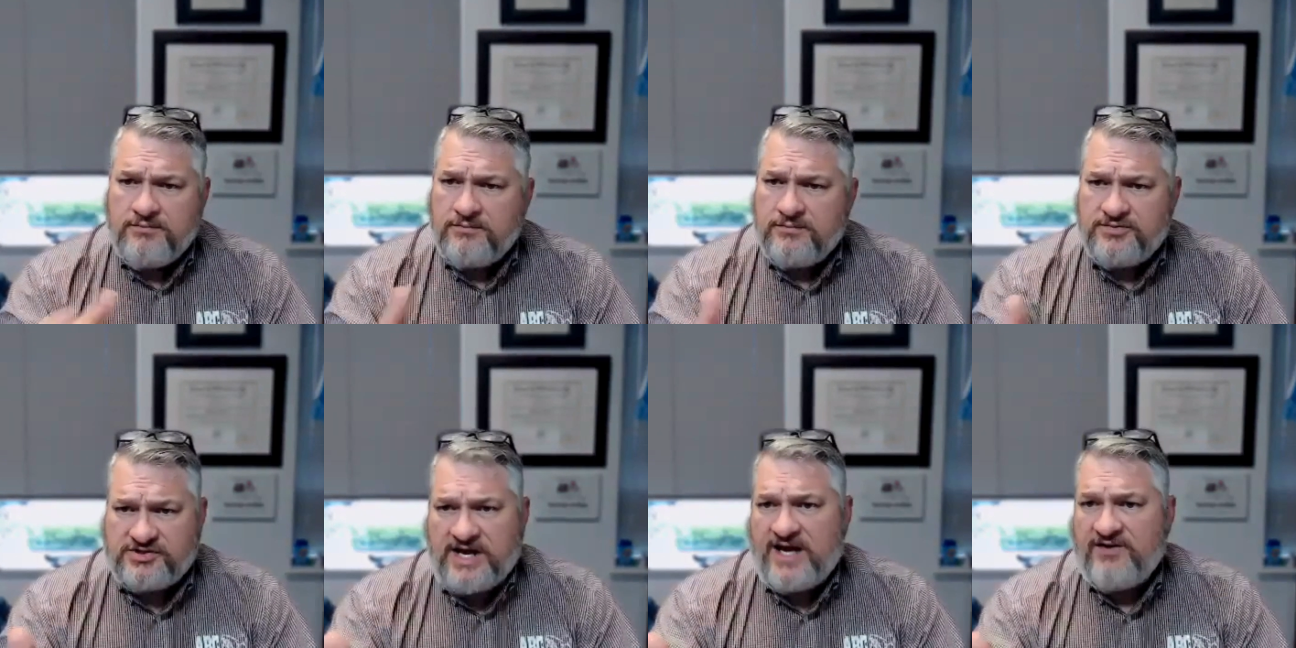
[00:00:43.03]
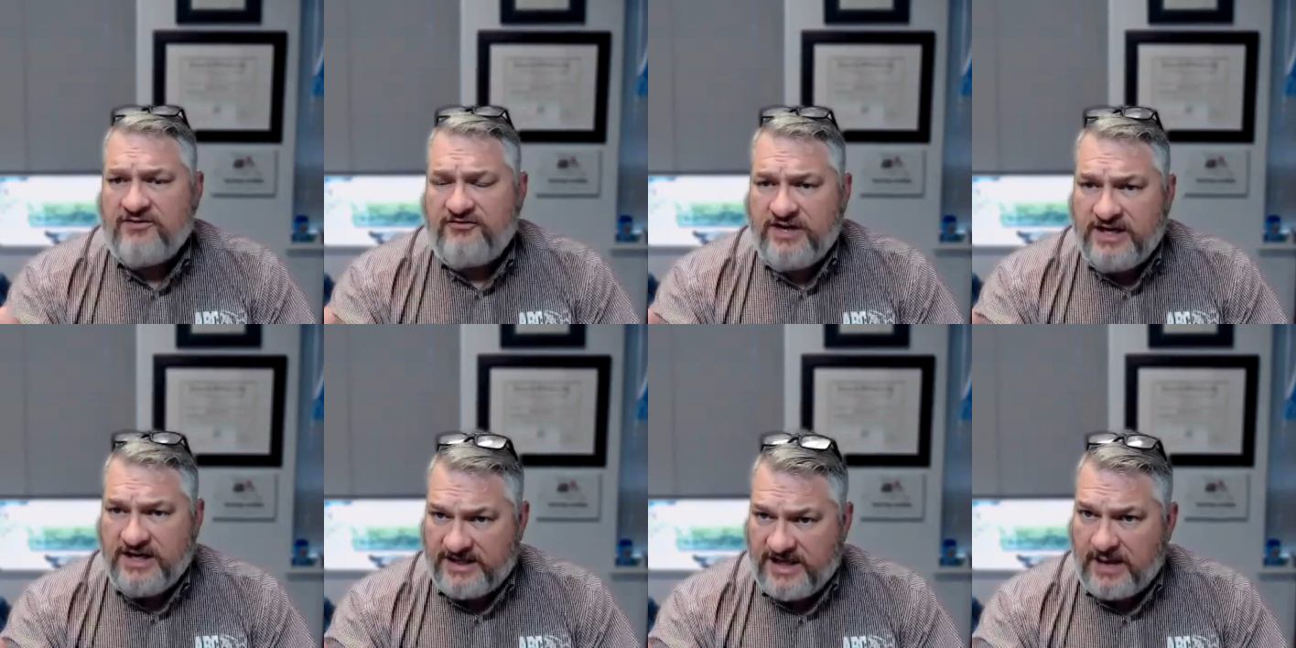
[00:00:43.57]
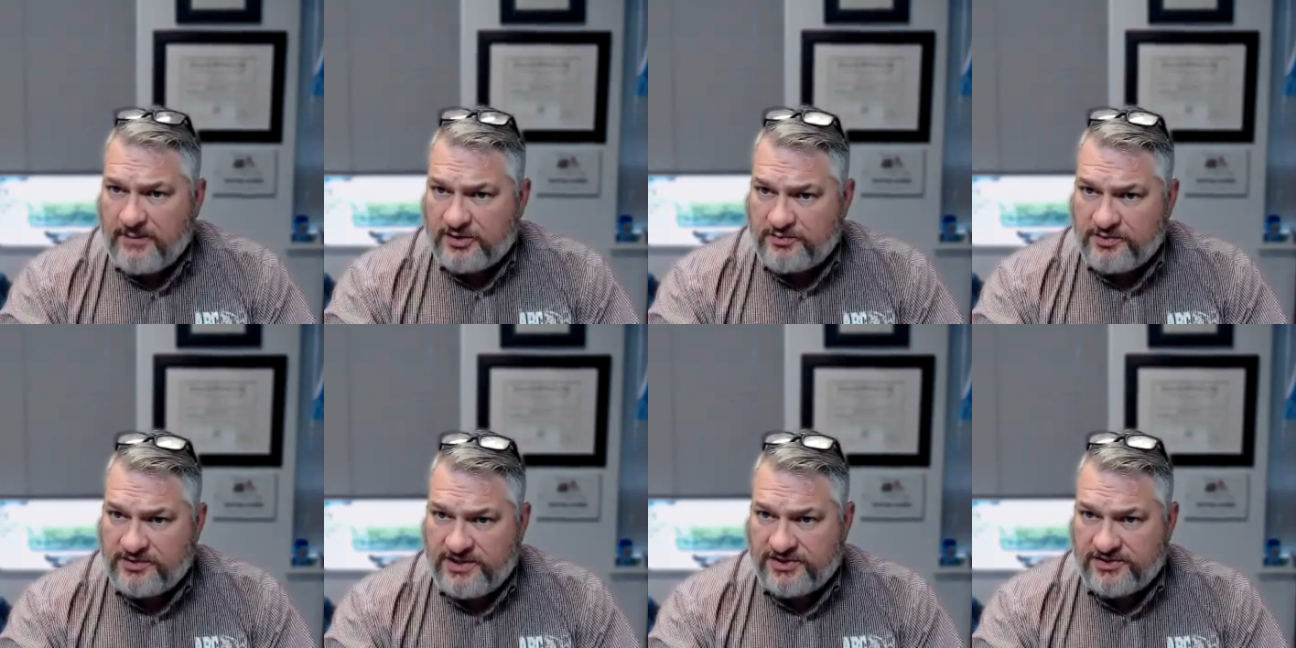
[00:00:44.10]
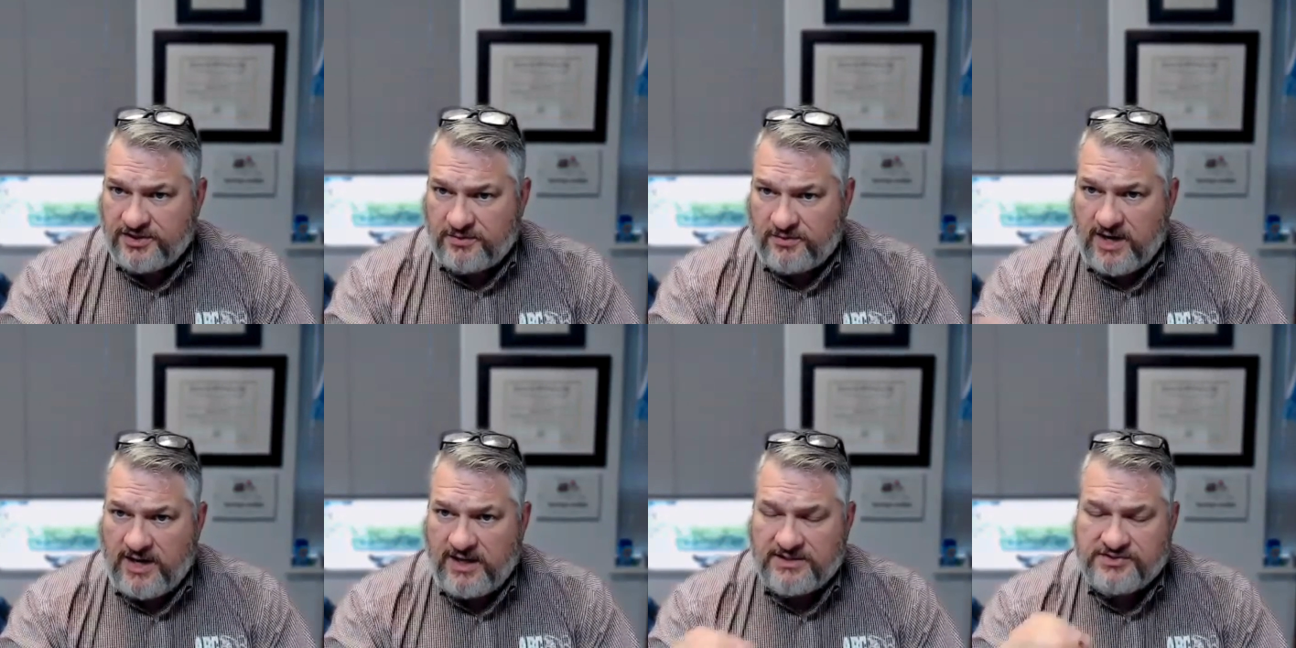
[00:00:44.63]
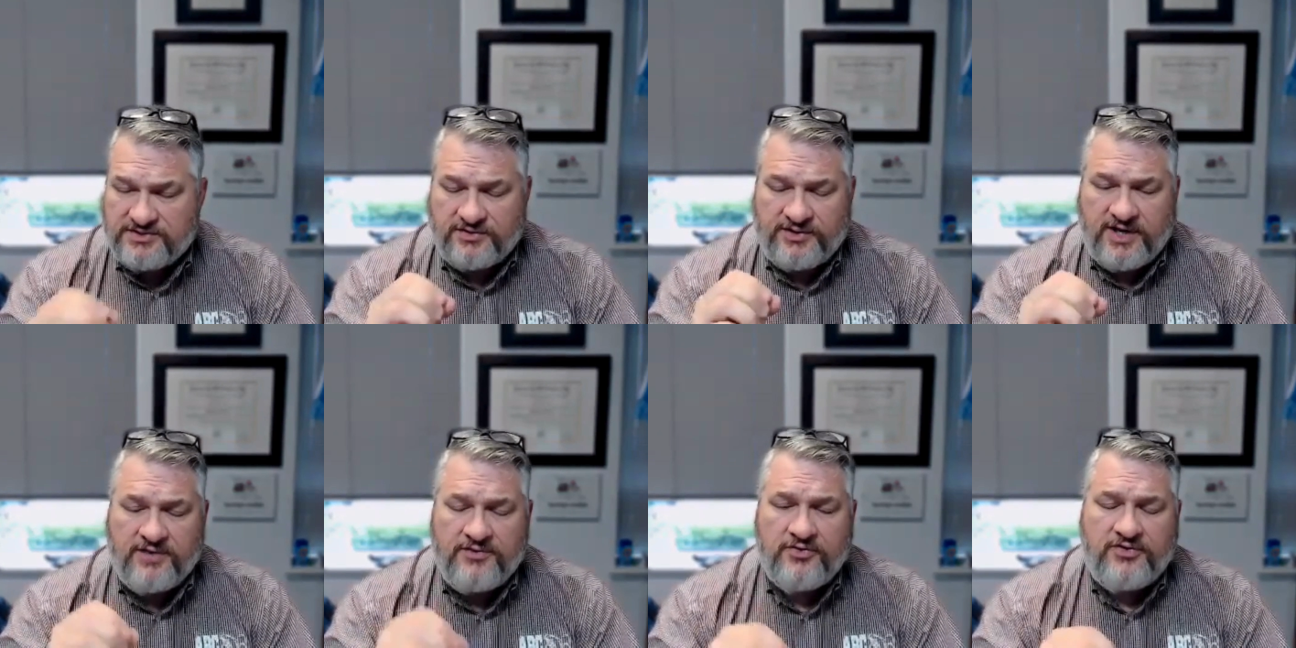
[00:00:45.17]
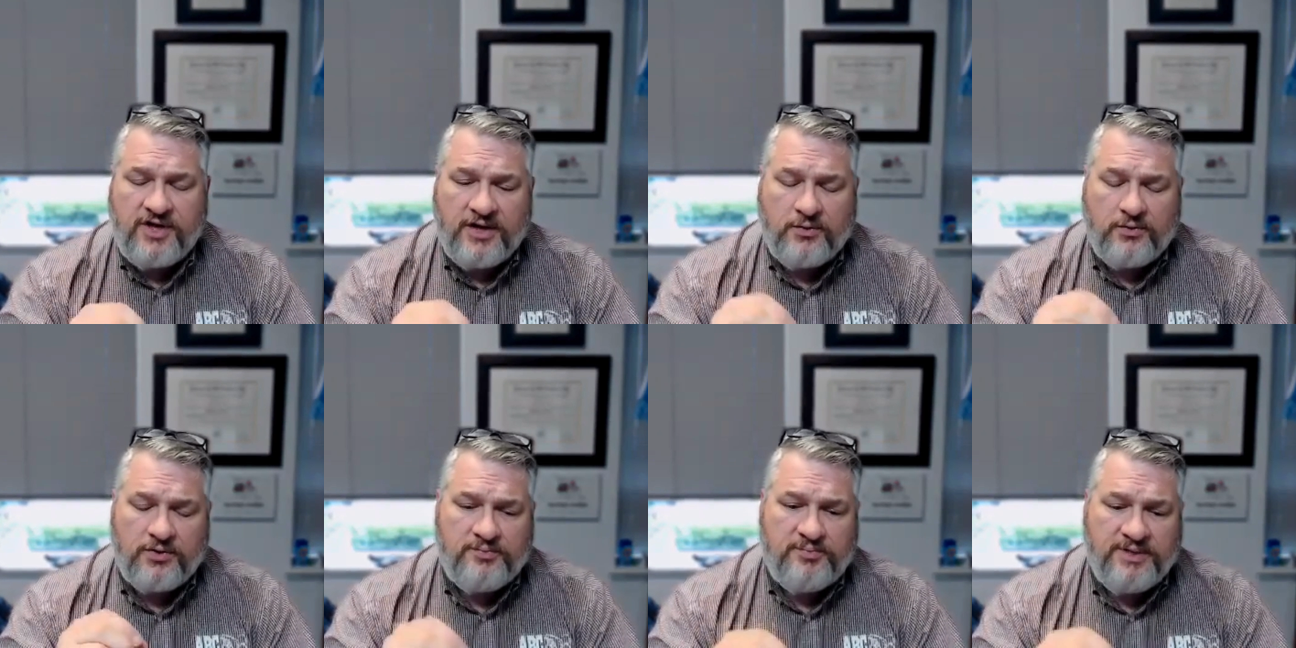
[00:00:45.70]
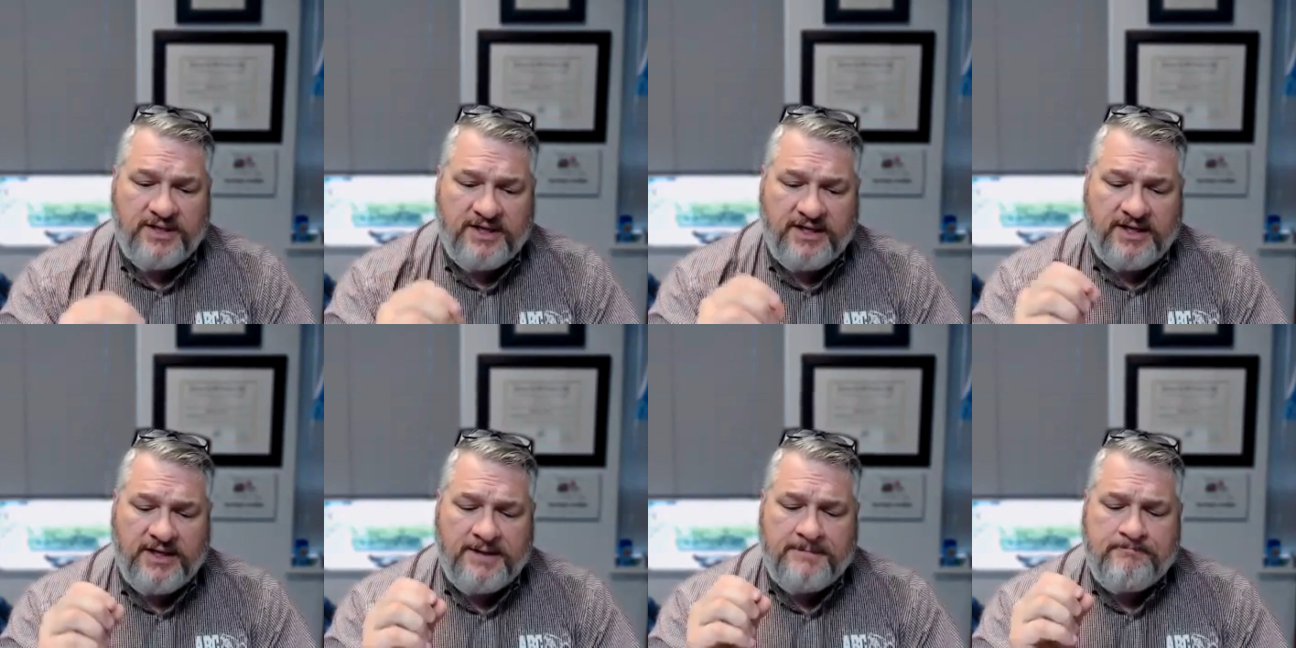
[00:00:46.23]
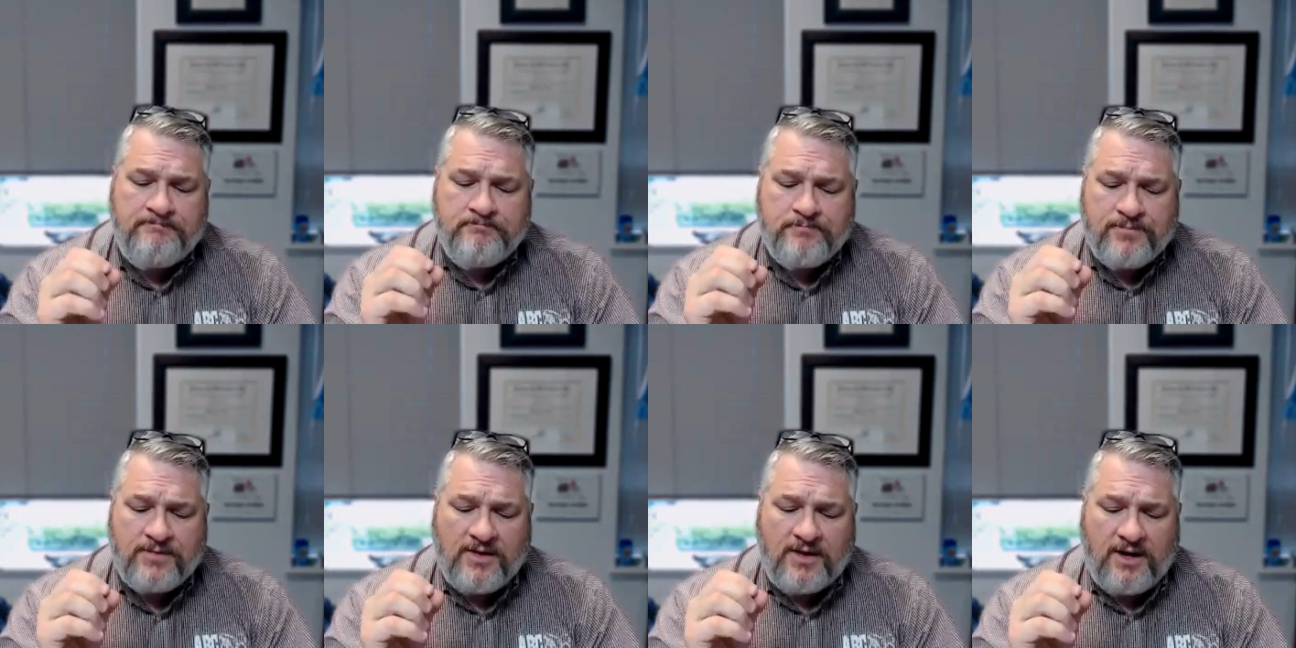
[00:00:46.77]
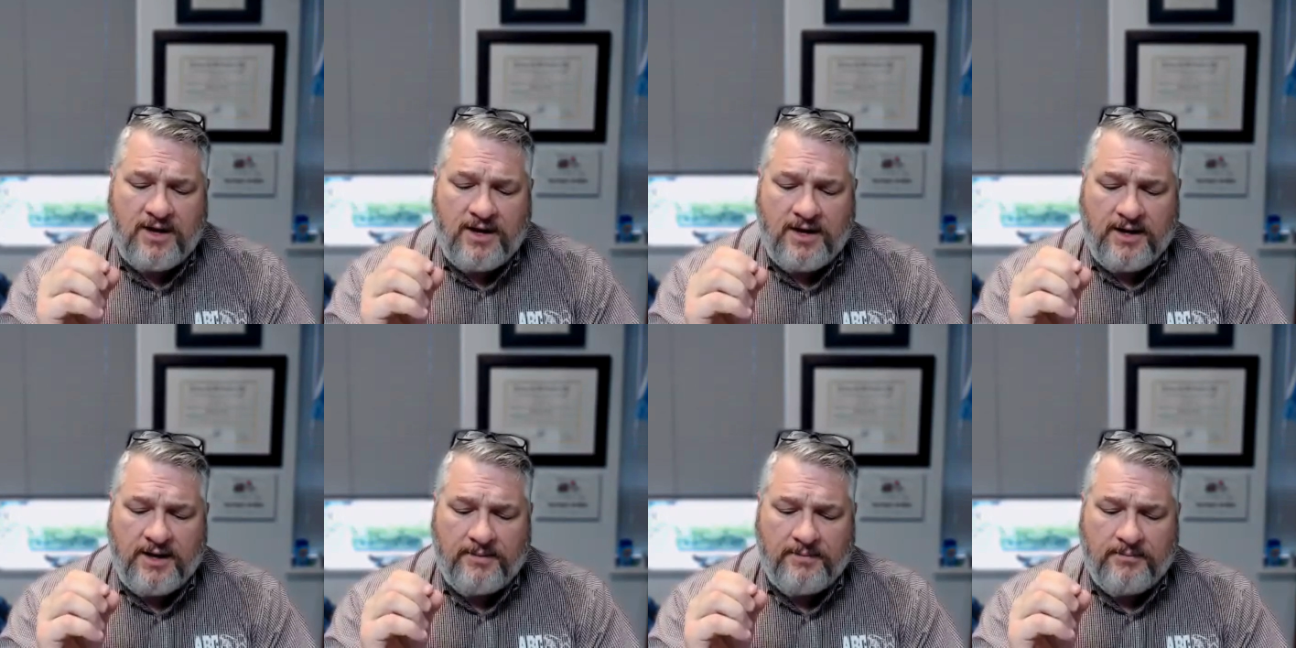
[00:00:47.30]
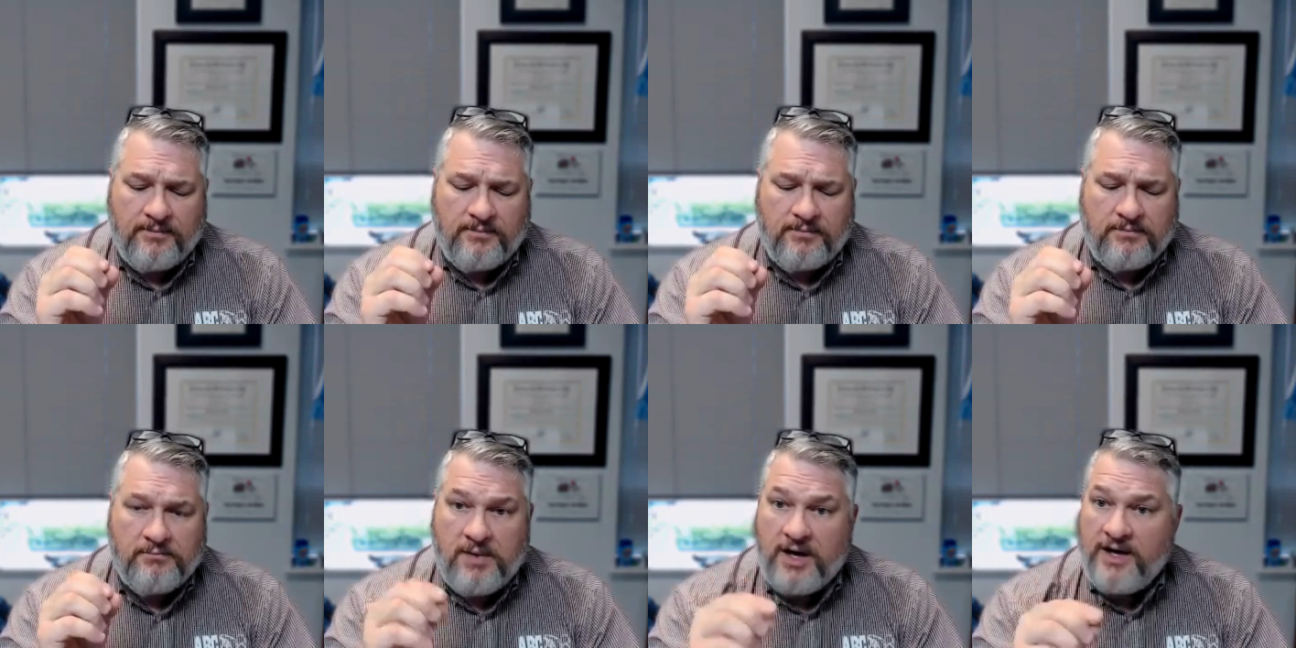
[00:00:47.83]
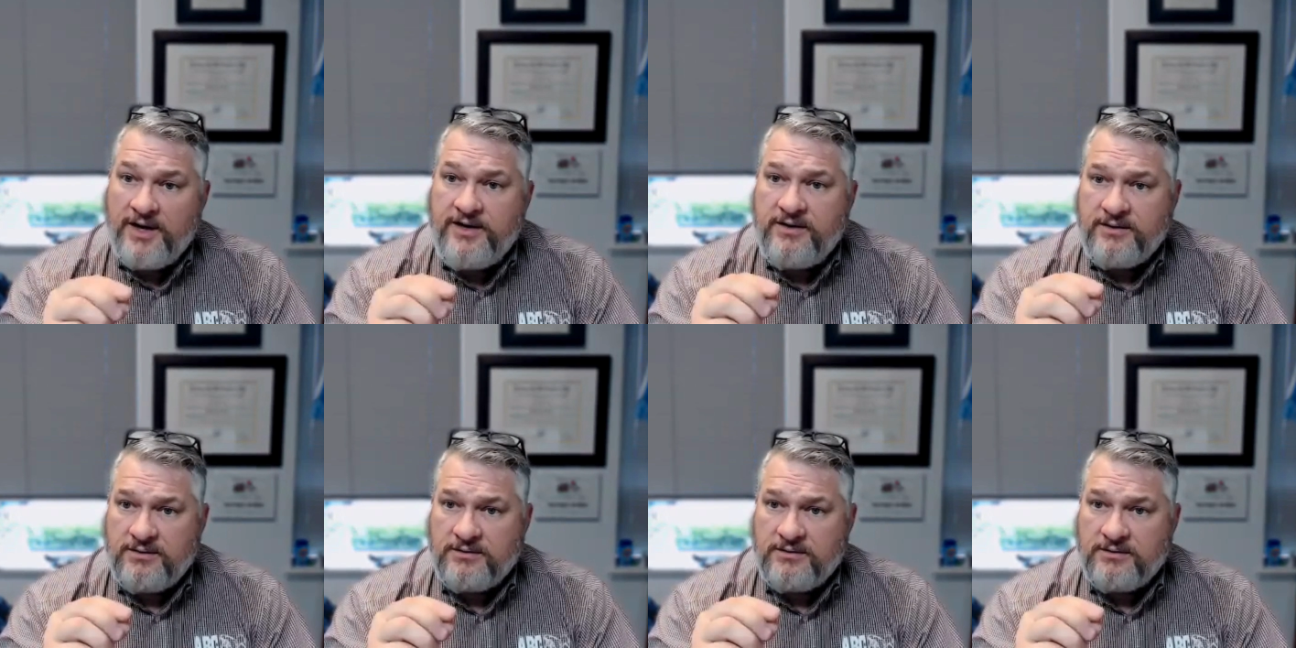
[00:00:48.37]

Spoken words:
Sign of feeding damage potentially, right? And so the other thing would be uh, mud.